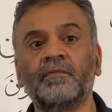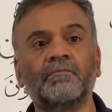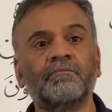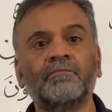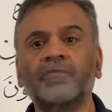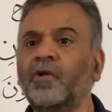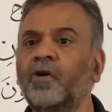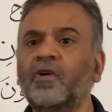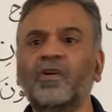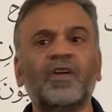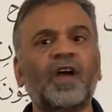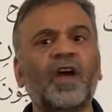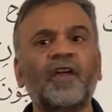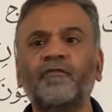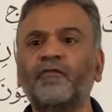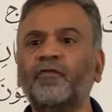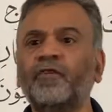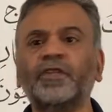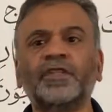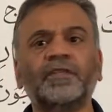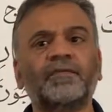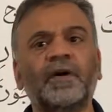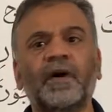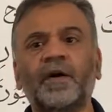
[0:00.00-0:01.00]
Oh, harful
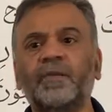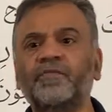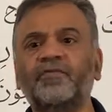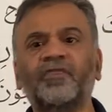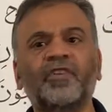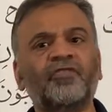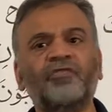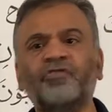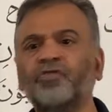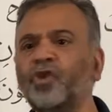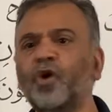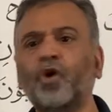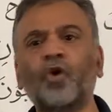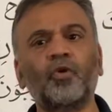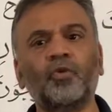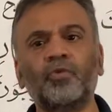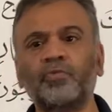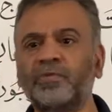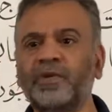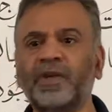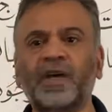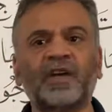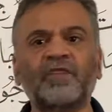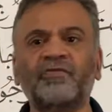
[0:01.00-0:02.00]
jawab, just no,
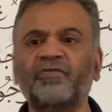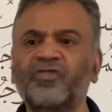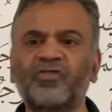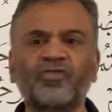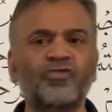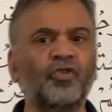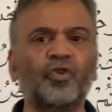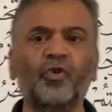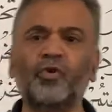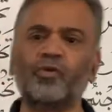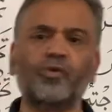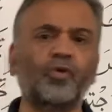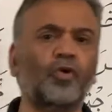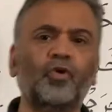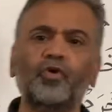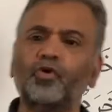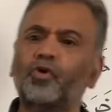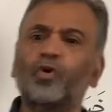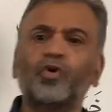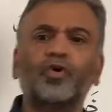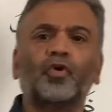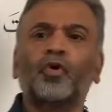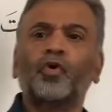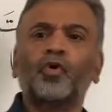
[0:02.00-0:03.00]
yeah, just no, no,
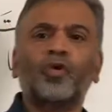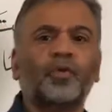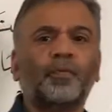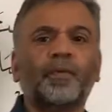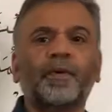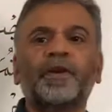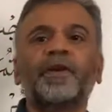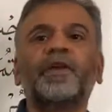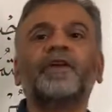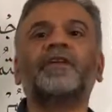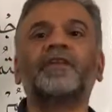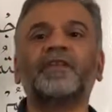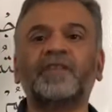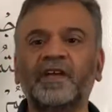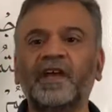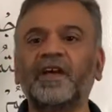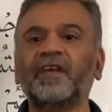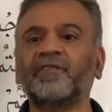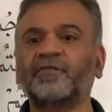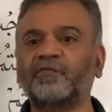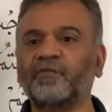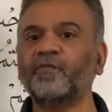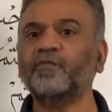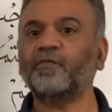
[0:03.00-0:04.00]
no, don't open it. Yeah,
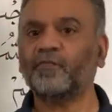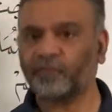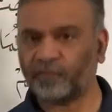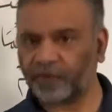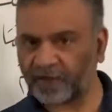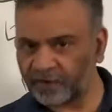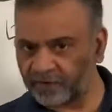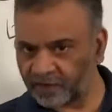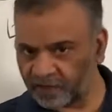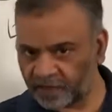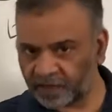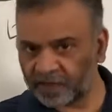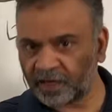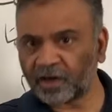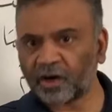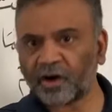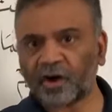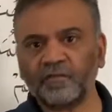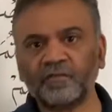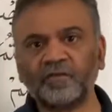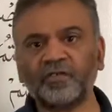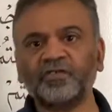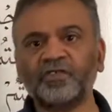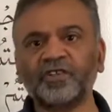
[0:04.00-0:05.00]
when in a
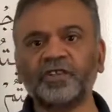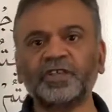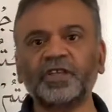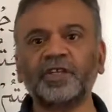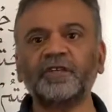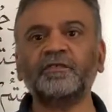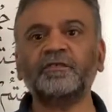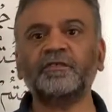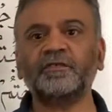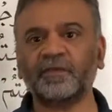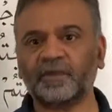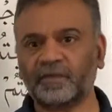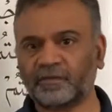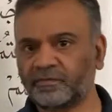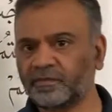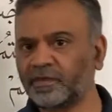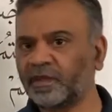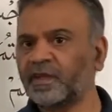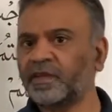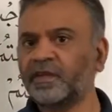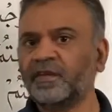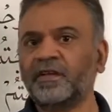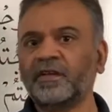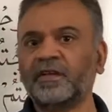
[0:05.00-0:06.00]
conversation,
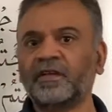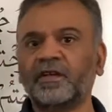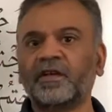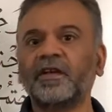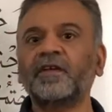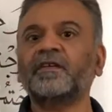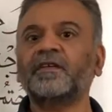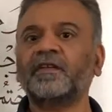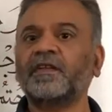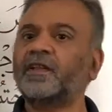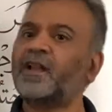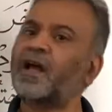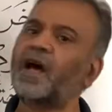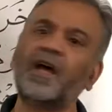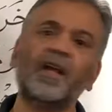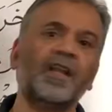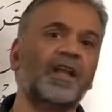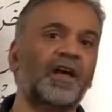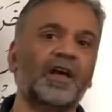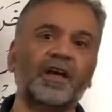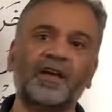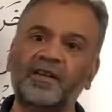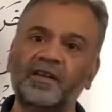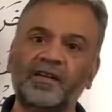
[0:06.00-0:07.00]
la,
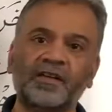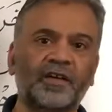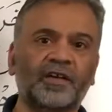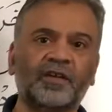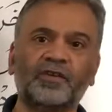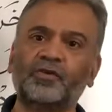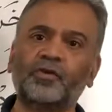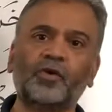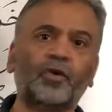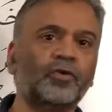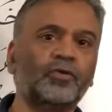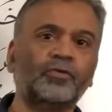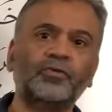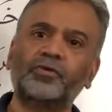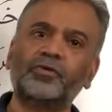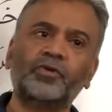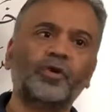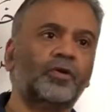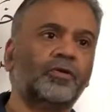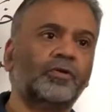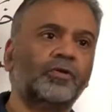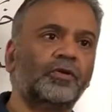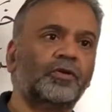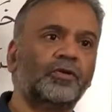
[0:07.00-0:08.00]

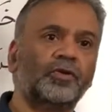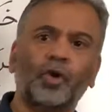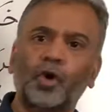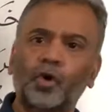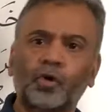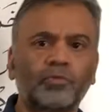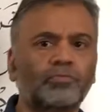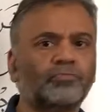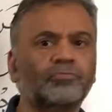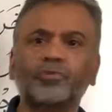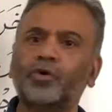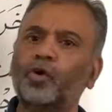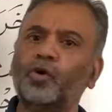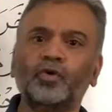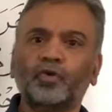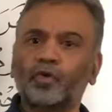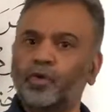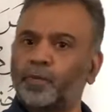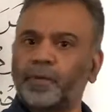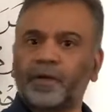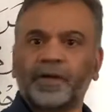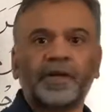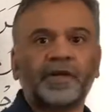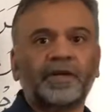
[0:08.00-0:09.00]
no, don't
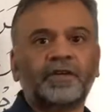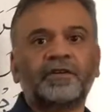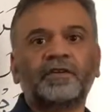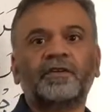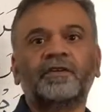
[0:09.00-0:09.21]
open it.